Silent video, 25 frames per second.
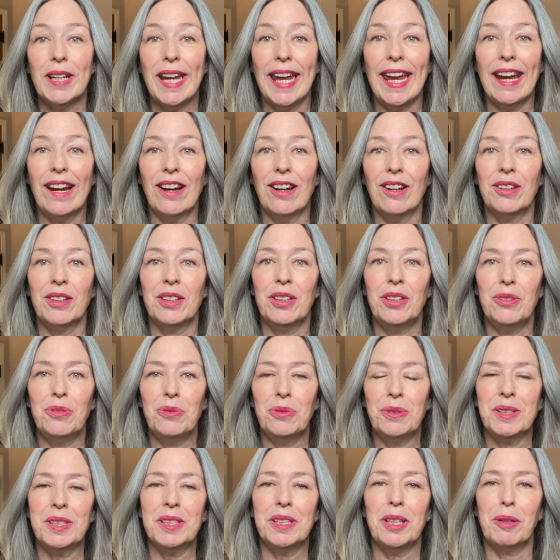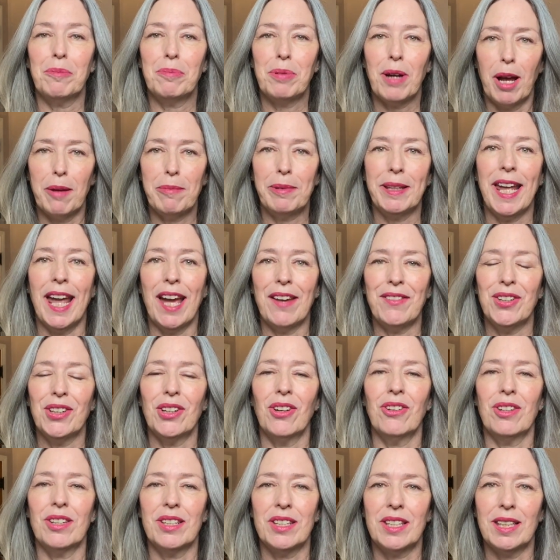hair, you will still probably have to go
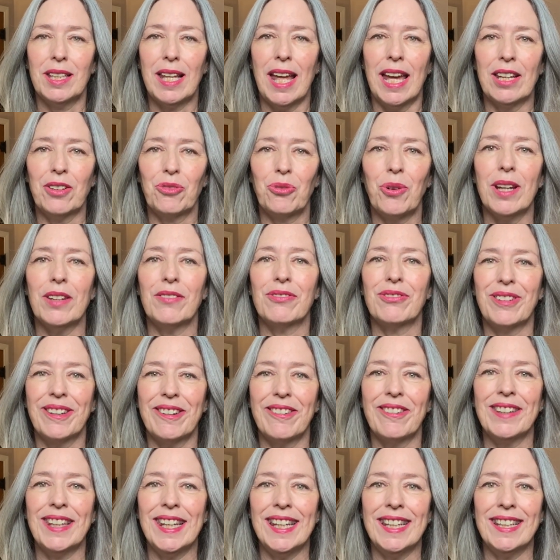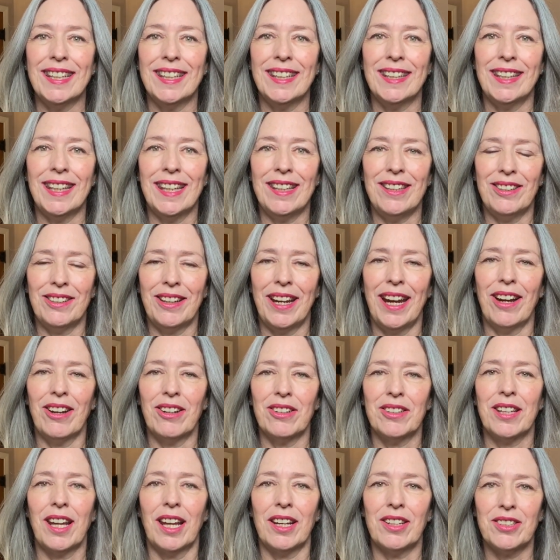to the salon quite frequently to get your hair
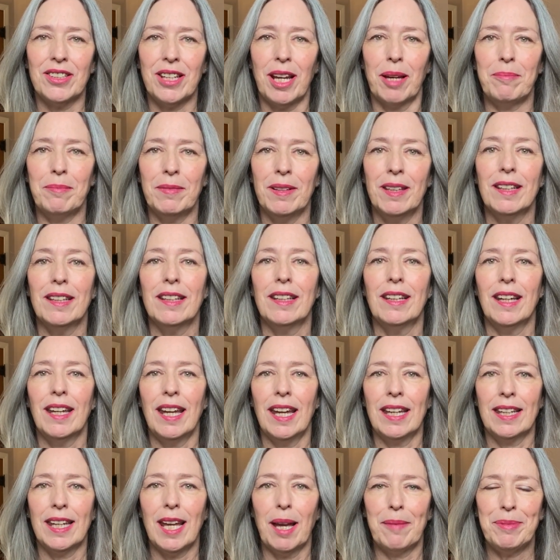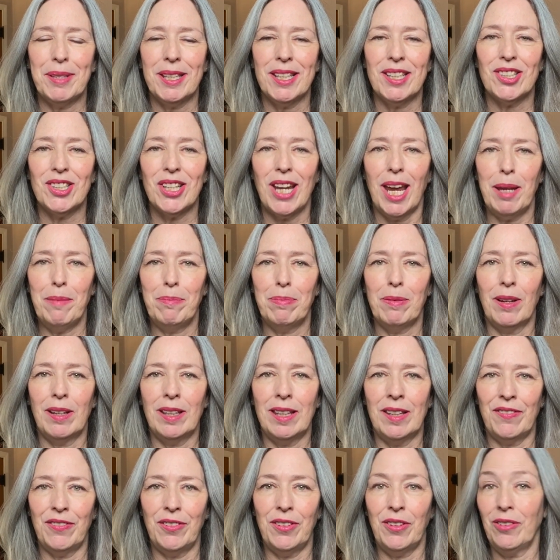touched up and kept in shape
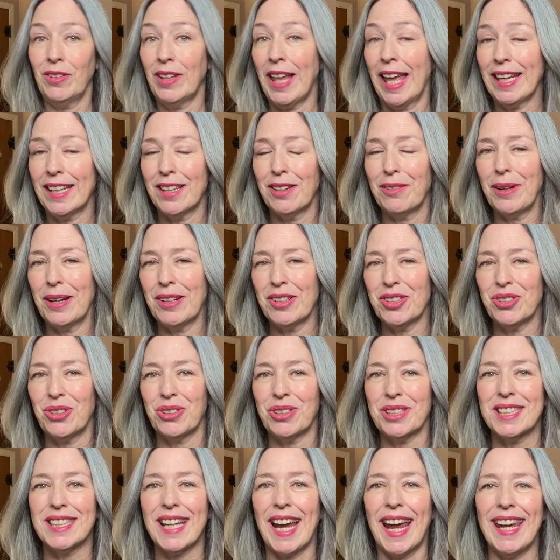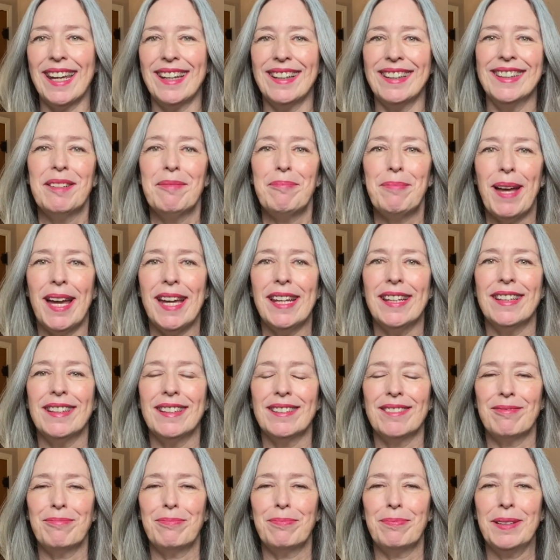if you like to wear a short style. But
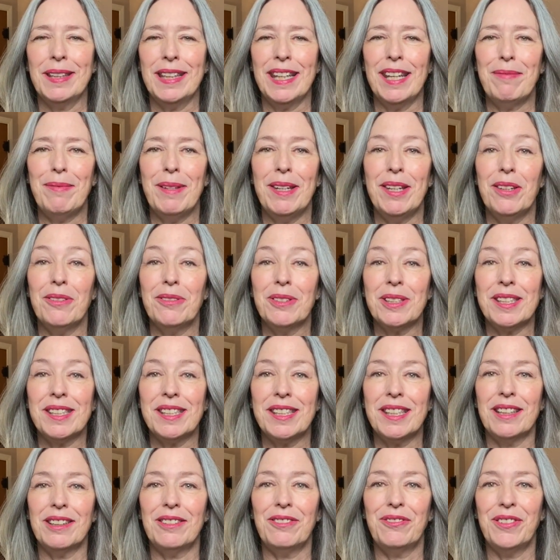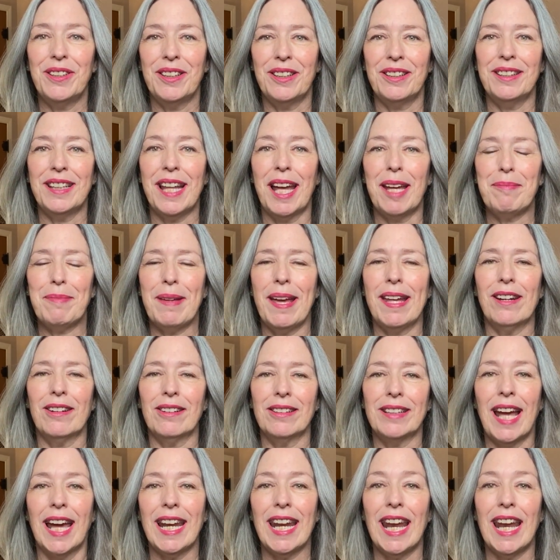believe me, you will still feel a lot better not